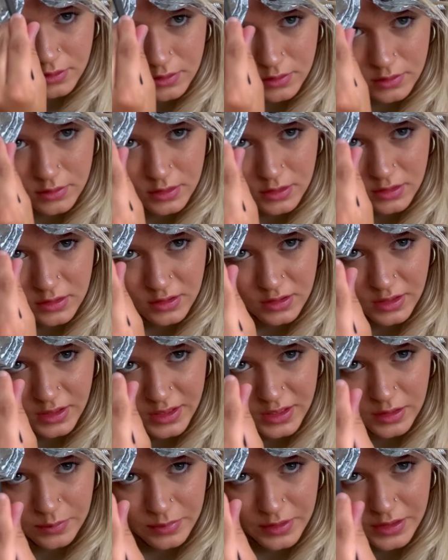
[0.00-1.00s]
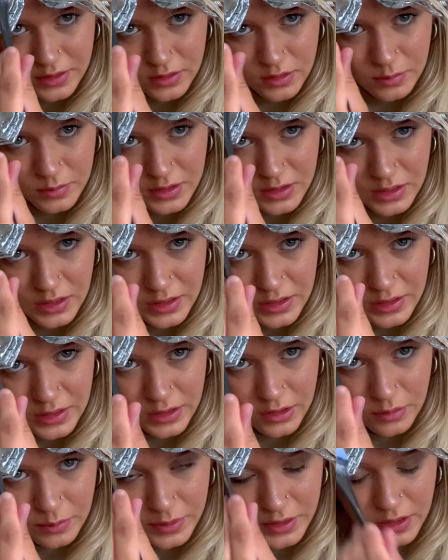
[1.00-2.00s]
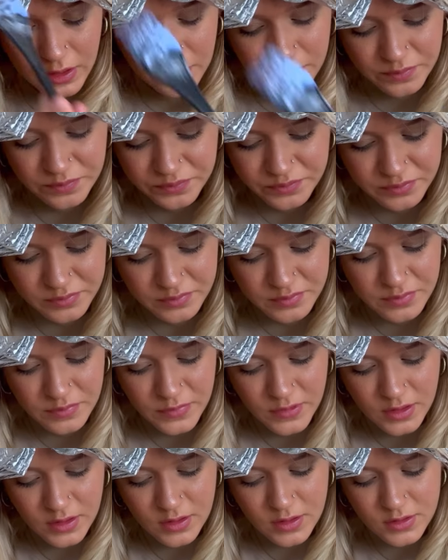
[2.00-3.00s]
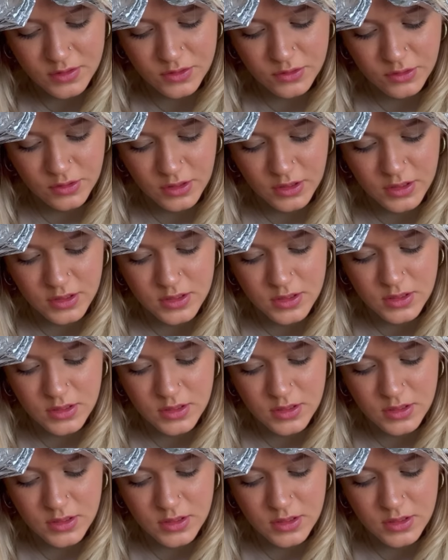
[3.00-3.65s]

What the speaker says: you can kind of blend the middle in a little bit. It's all good.